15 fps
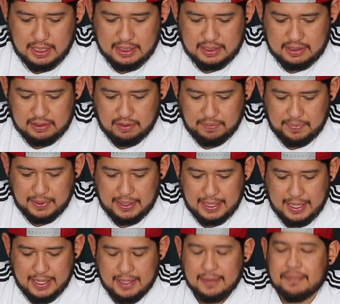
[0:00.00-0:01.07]
Super
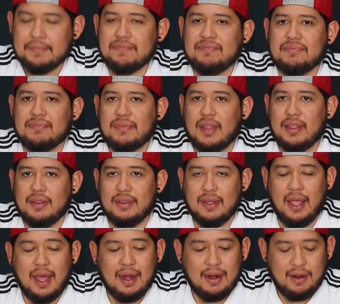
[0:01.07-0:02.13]
light.
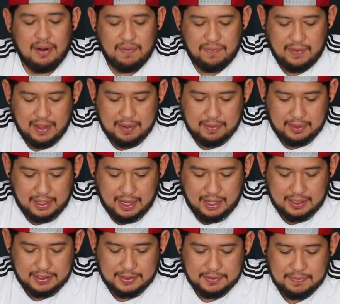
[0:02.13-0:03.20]
Not a lot of flavor,
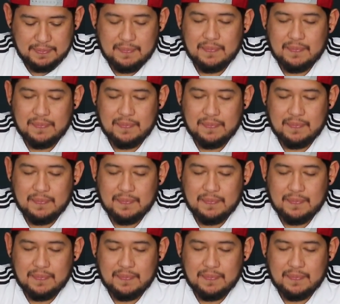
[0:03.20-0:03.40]
guys.